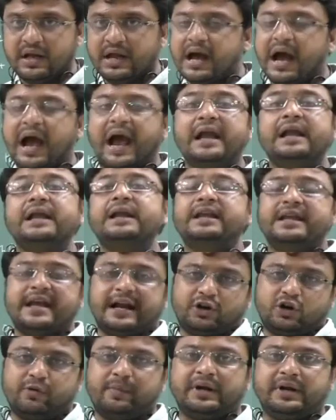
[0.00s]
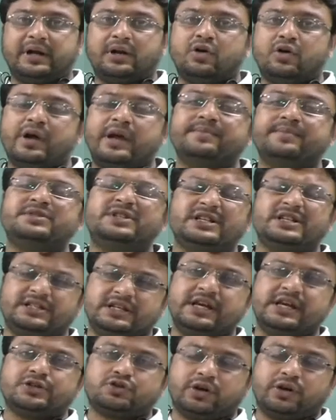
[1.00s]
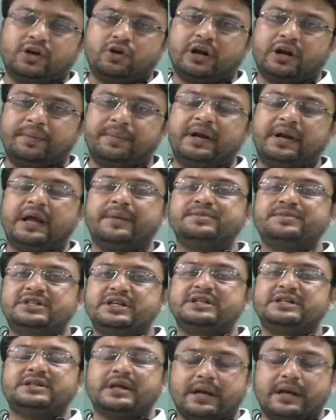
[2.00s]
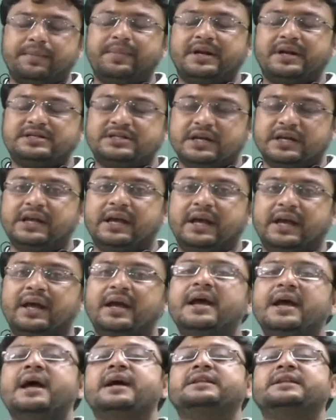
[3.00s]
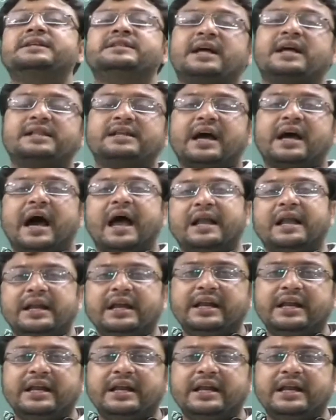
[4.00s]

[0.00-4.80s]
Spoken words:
Highly reactive metal, no, MgCa. Sorry, not Mn. MnCa. These are the highly